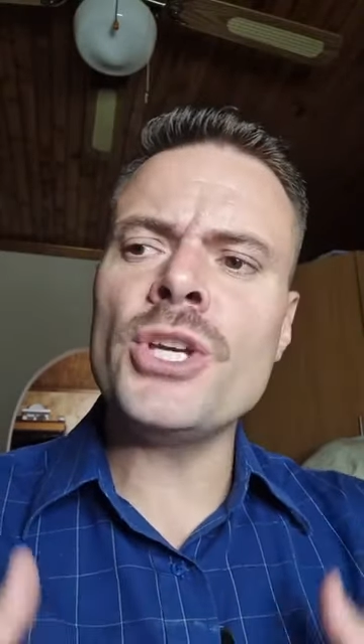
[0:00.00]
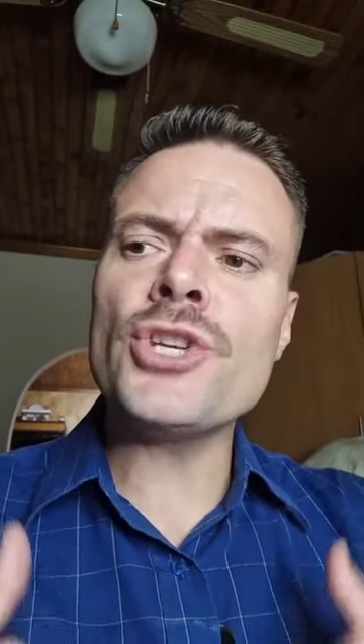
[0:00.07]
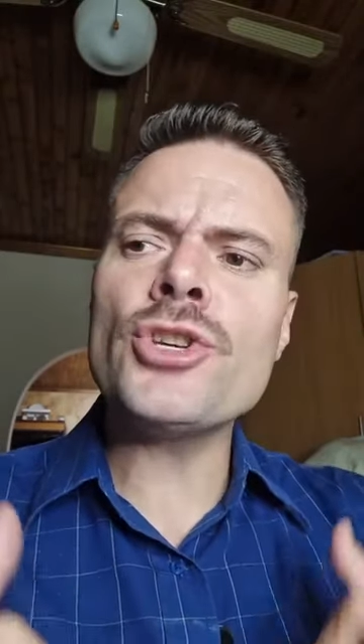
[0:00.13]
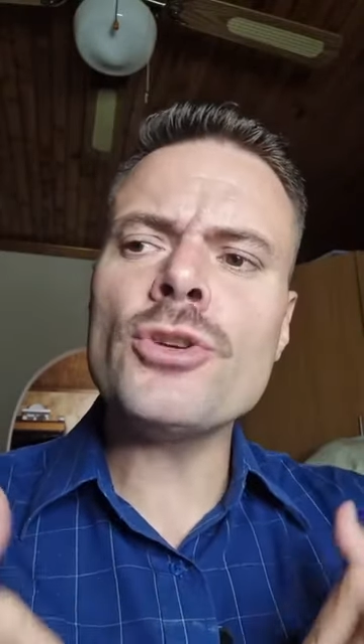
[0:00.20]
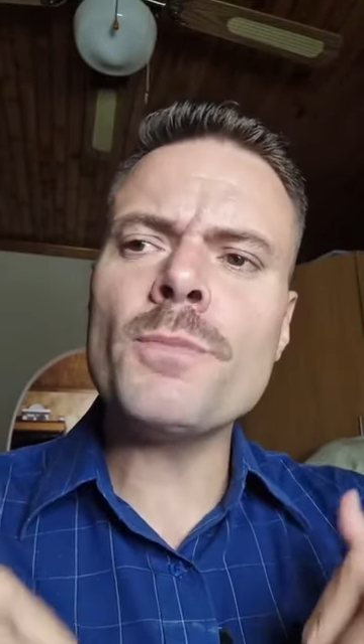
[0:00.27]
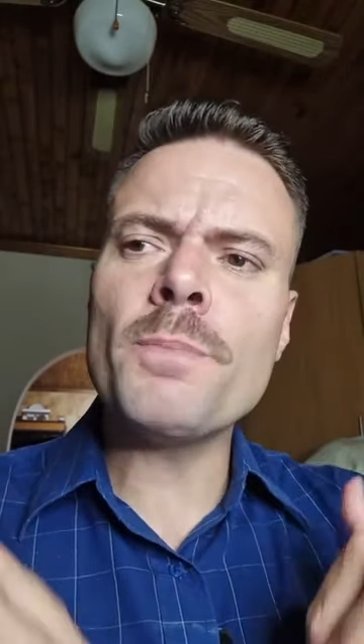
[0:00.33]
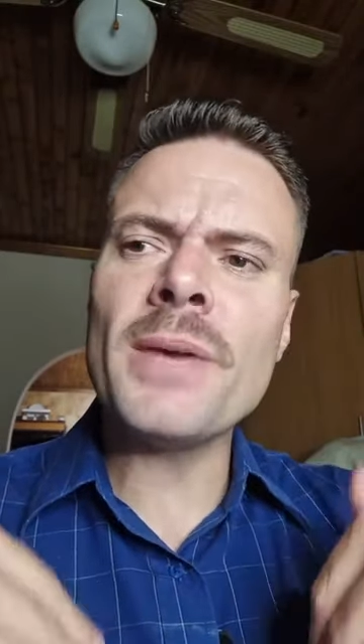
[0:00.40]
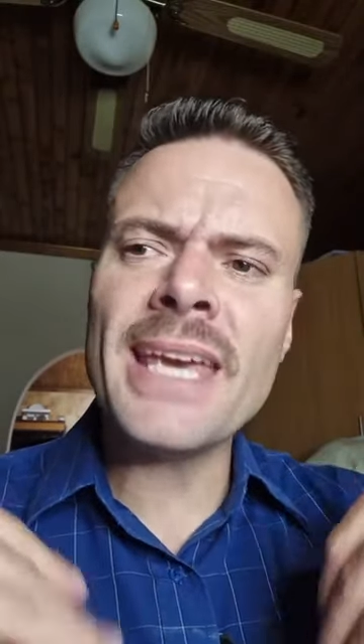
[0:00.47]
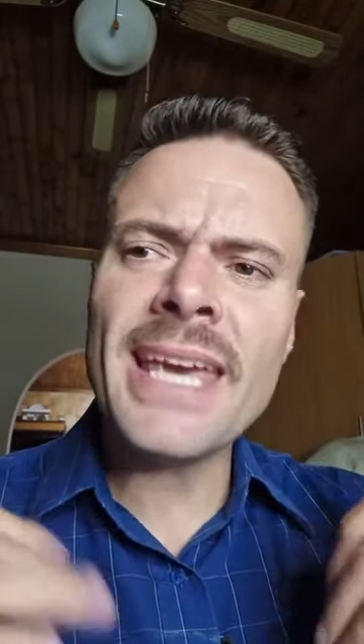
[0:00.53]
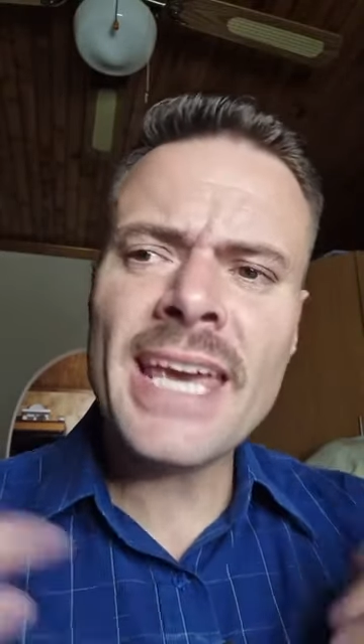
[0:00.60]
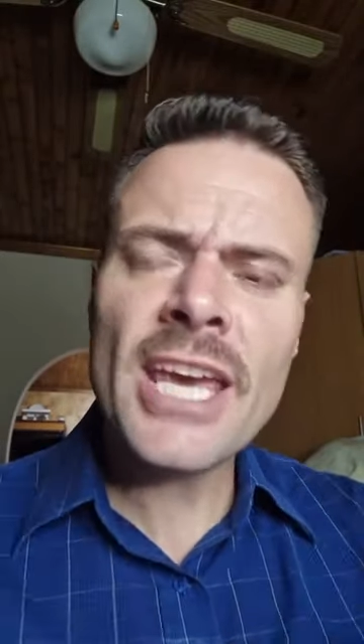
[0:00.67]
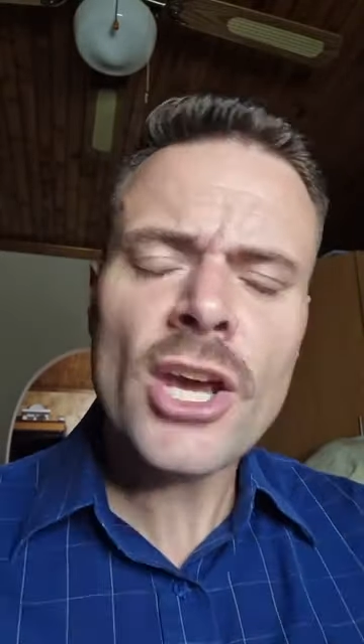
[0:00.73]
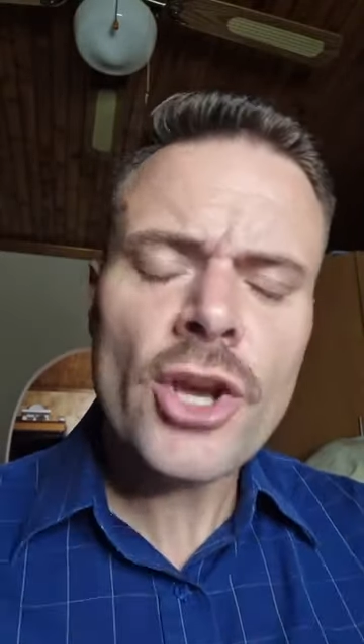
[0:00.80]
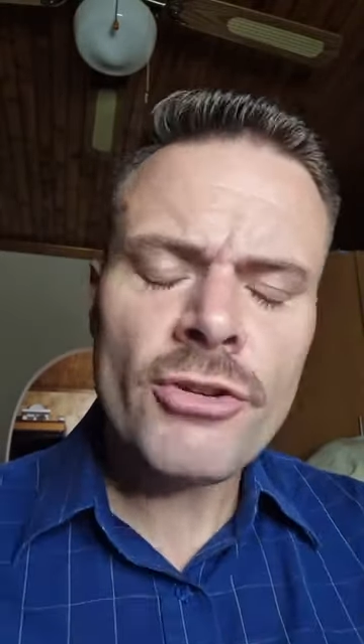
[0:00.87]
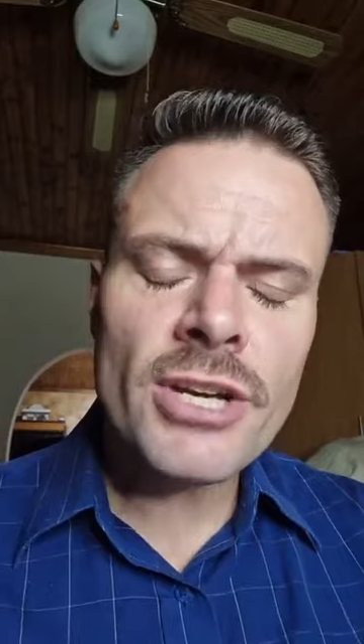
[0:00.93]
We should be
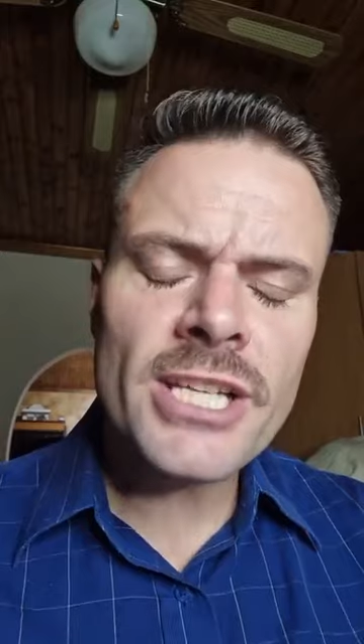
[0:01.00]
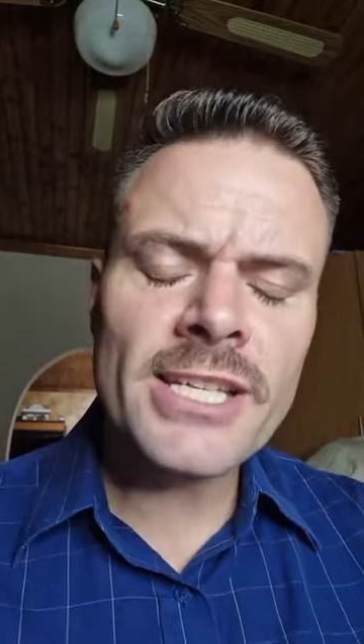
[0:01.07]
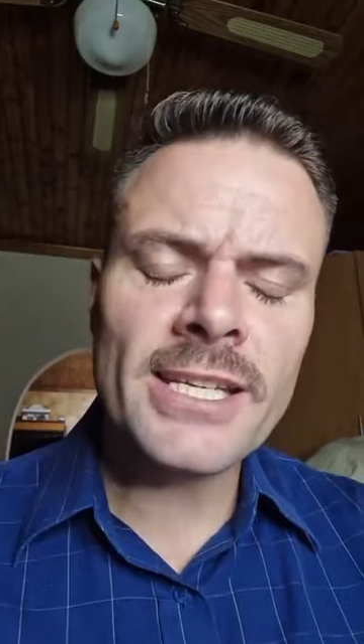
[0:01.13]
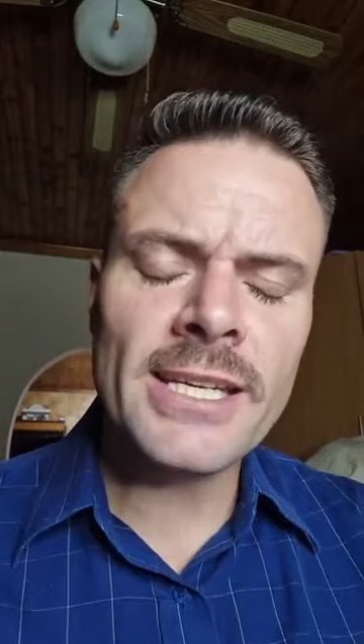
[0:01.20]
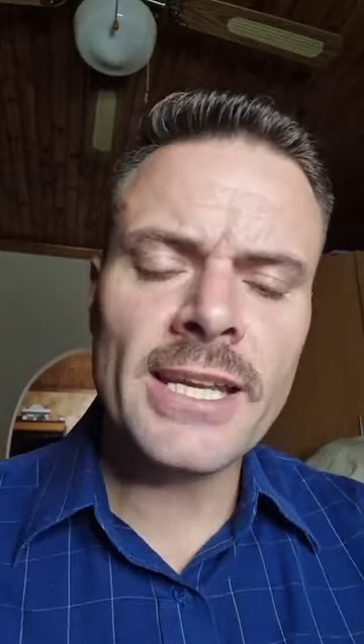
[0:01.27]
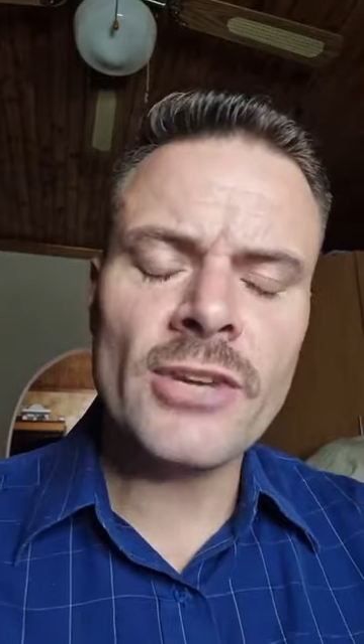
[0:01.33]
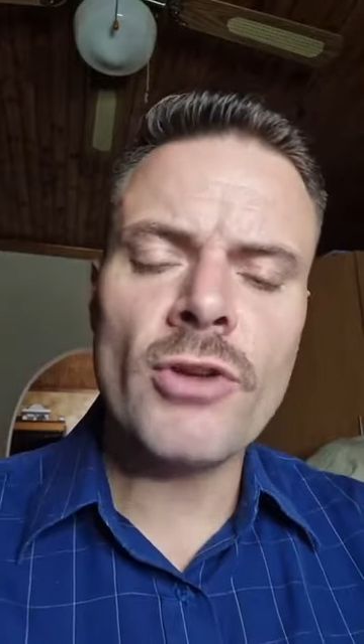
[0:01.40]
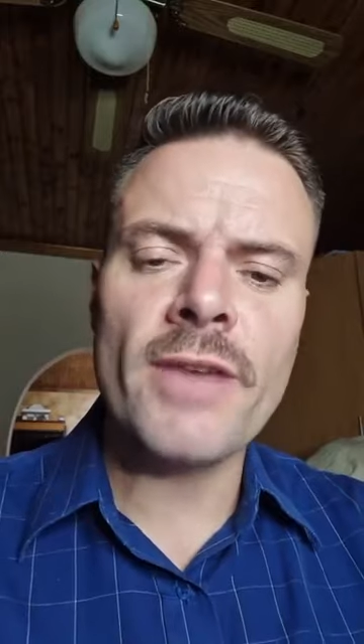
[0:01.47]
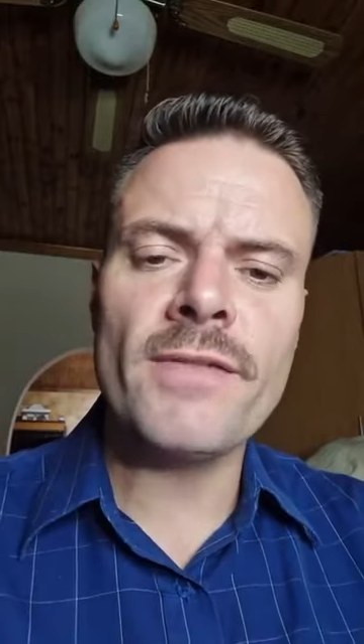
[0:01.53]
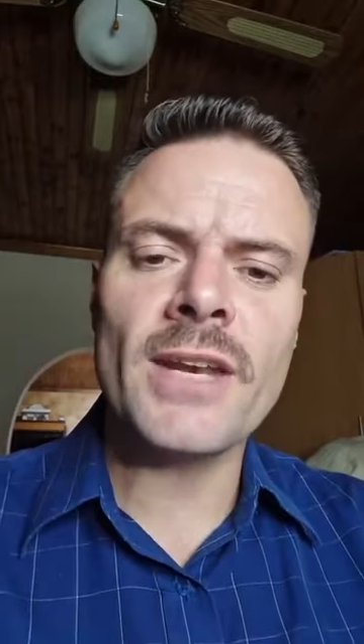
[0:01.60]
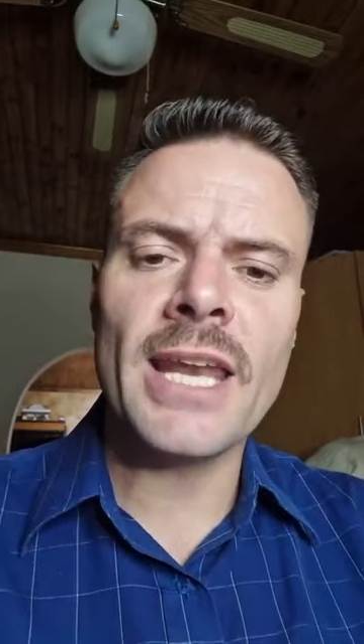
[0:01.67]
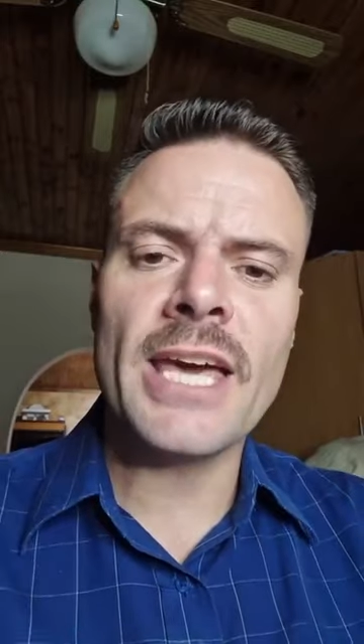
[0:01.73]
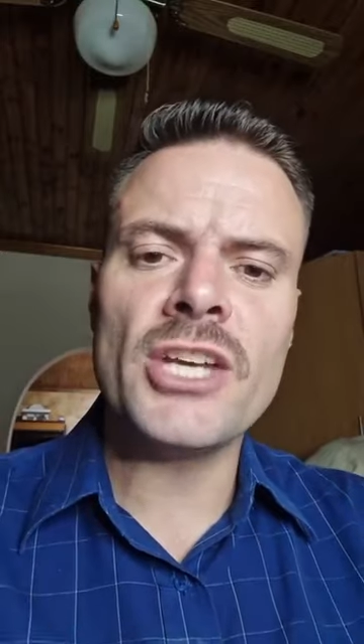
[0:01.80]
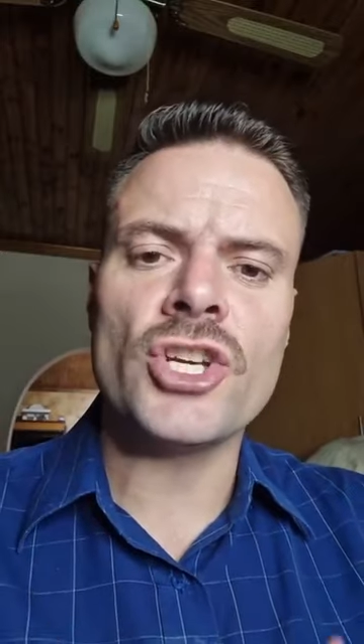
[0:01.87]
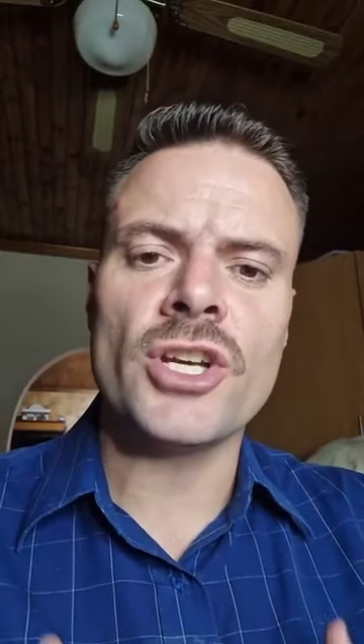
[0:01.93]
increasing in
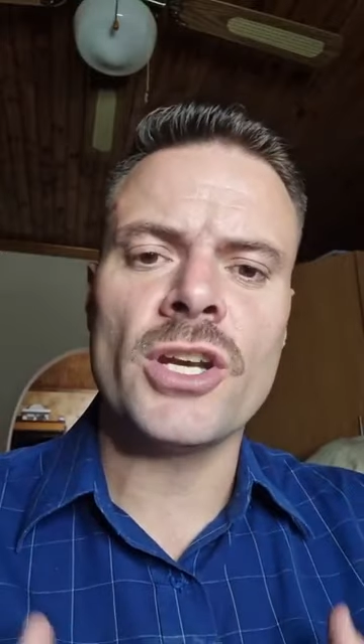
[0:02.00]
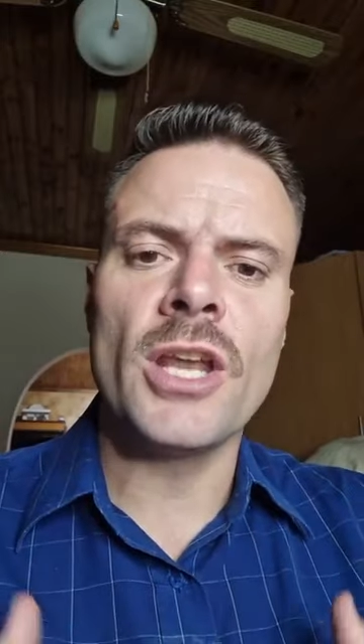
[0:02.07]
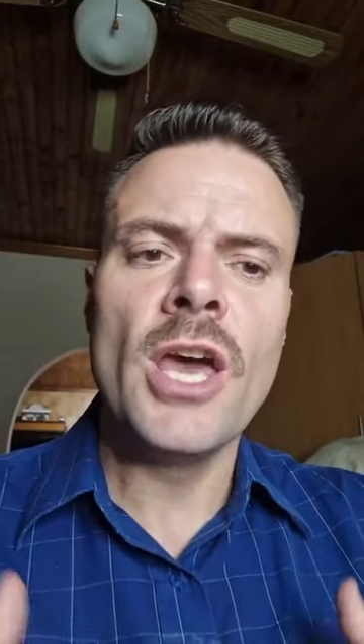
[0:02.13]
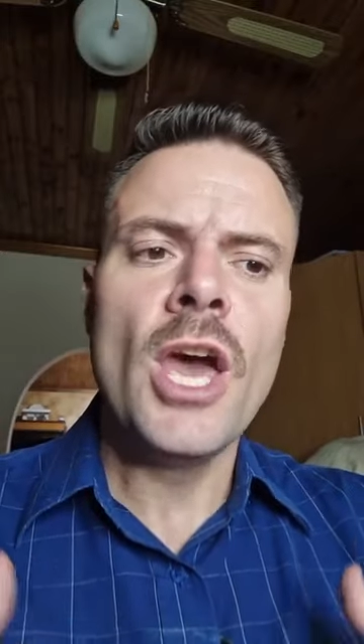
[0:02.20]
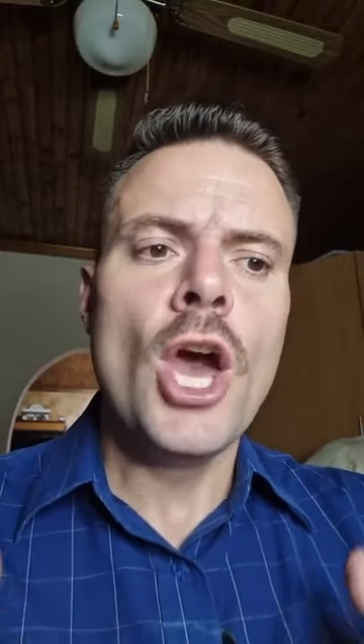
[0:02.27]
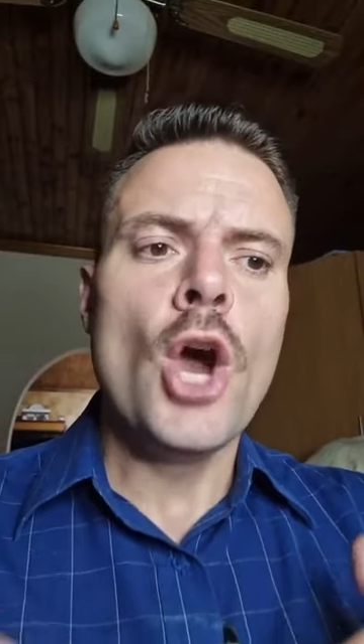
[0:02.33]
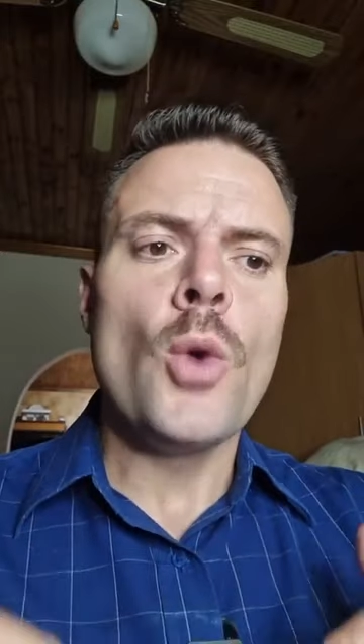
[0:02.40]
revelation.